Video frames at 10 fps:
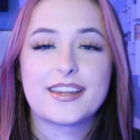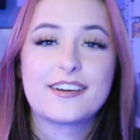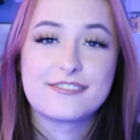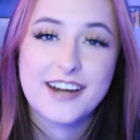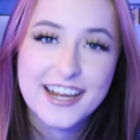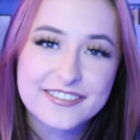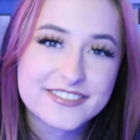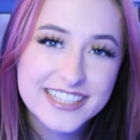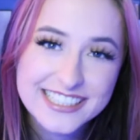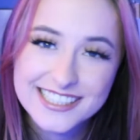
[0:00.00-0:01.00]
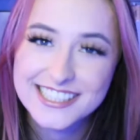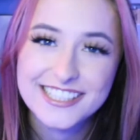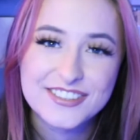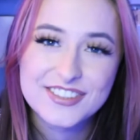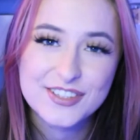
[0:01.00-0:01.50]
Alright, what is good,
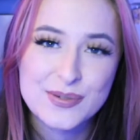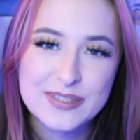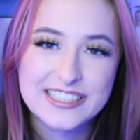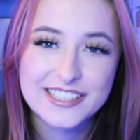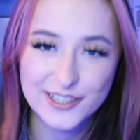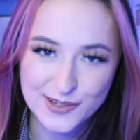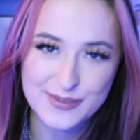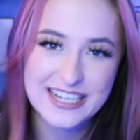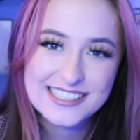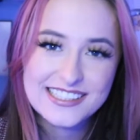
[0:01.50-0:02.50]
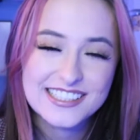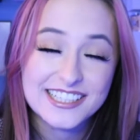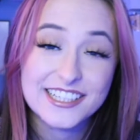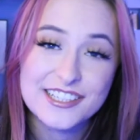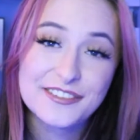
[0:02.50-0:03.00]
YouTube? It's your girl
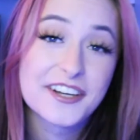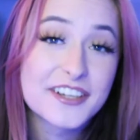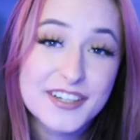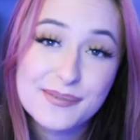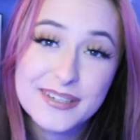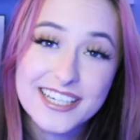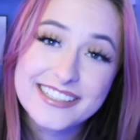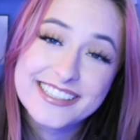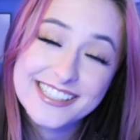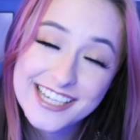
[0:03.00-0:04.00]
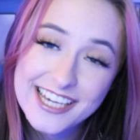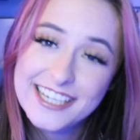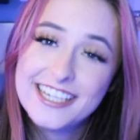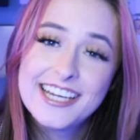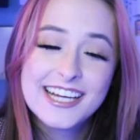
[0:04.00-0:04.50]
Maggesty here. We're cooking up again
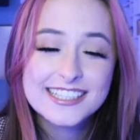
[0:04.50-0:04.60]
today.